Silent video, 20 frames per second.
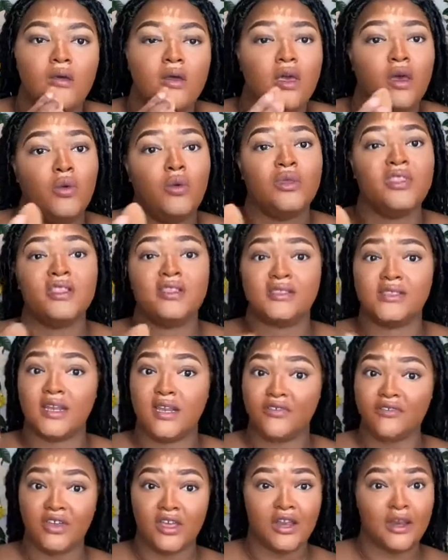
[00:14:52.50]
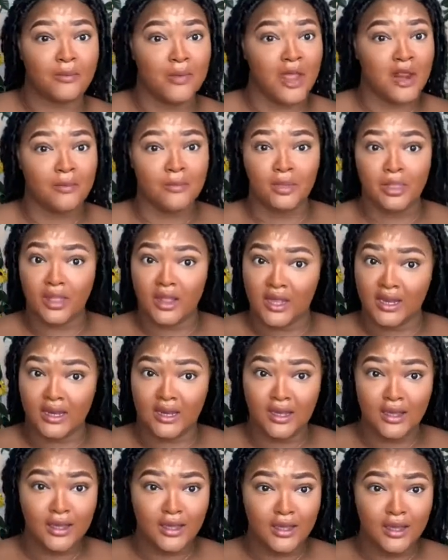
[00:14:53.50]
With a significant amount of
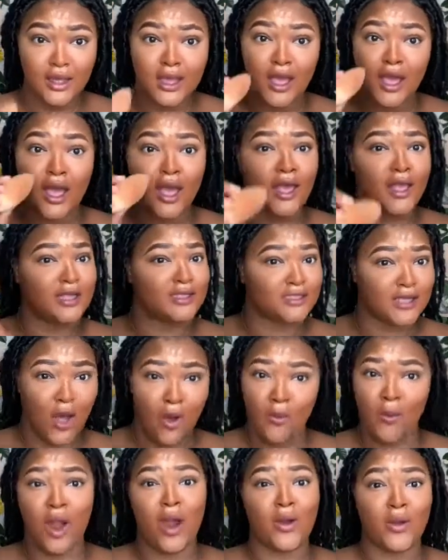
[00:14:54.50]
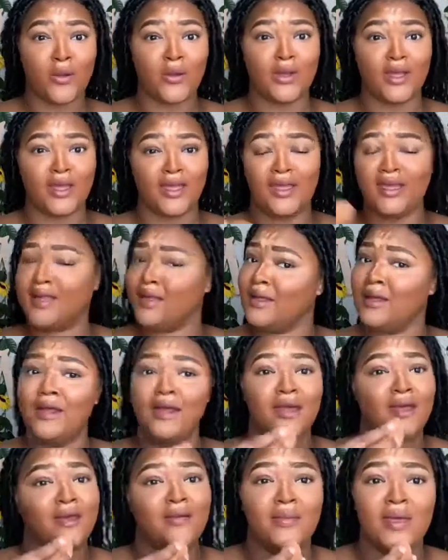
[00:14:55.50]
blending, it's gonna work.
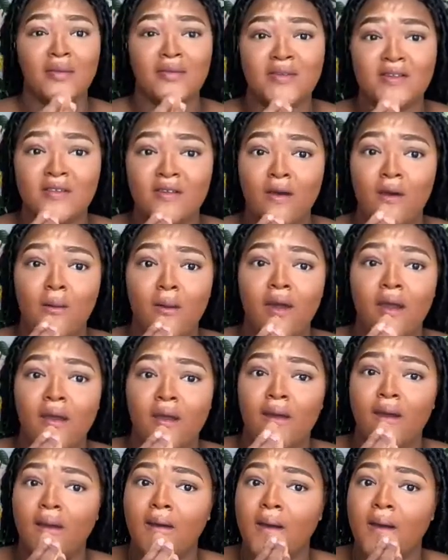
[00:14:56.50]
Baby, it's gonna work.